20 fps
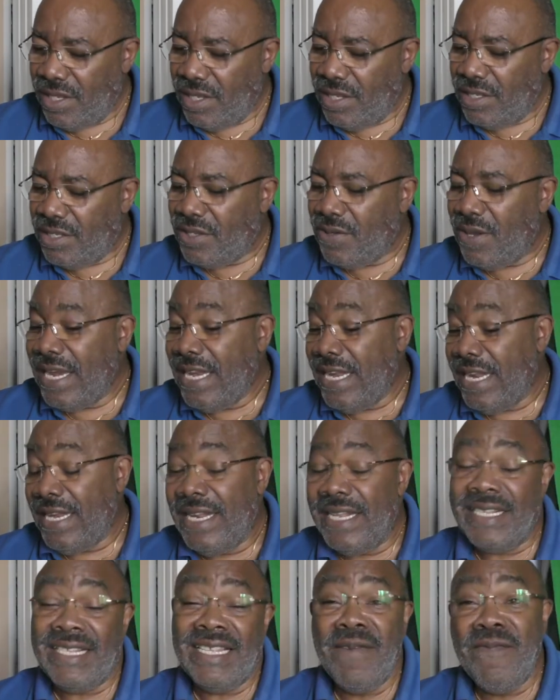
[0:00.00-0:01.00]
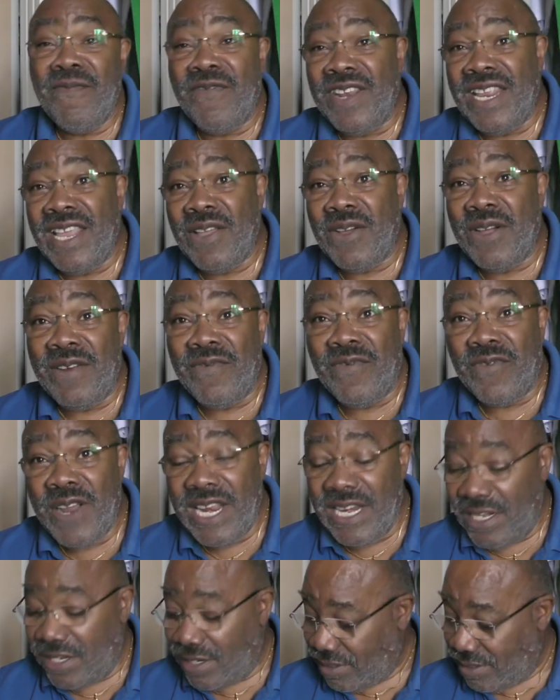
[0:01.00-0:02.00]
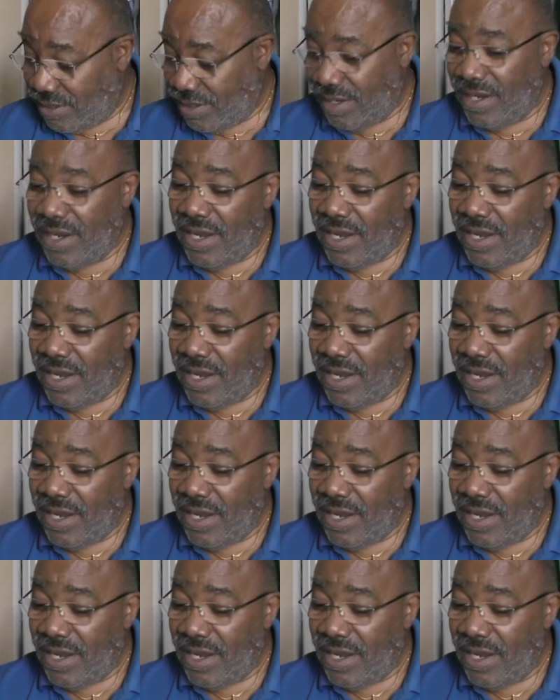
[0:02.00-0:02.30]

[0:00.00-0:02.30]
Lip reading: So I did the same video in French.